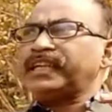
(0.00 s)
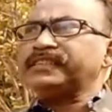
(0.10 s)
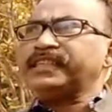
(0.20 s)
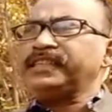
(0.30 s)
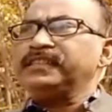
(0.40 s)
I
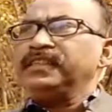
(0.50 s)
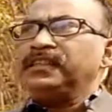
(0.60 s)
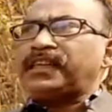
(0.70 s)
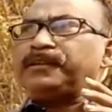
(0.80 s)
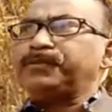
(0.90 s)
said,
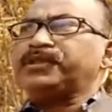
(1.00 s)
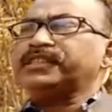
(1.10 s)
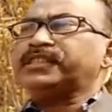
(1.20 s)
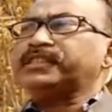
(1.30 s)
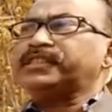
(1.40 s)

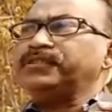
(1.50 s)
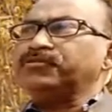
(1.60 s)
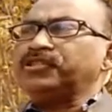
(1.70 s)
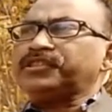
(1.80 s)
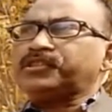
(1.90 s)
hypothesis,
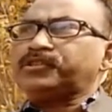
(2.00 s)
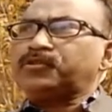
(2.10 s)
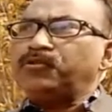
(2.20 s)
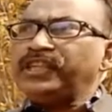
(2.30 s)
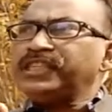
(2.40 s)
you just
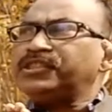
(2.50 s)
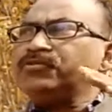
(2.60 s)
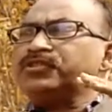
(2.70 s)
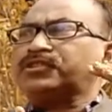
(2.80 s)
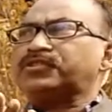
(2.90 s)
squeeze
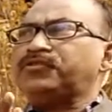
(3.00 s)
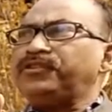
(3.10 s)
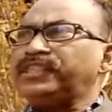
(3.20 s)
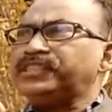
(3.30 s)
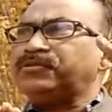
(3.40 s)
your
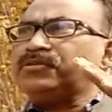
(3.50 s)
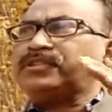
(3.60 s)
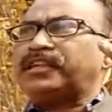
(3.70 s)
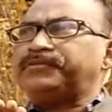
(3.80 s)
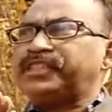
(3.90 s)

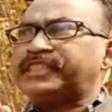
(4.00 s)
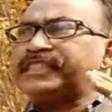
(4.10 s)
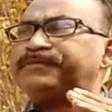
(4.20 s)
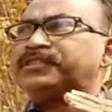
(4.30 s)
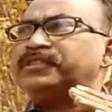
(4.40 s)

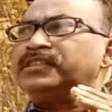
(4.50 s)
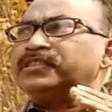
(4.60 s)
objectives.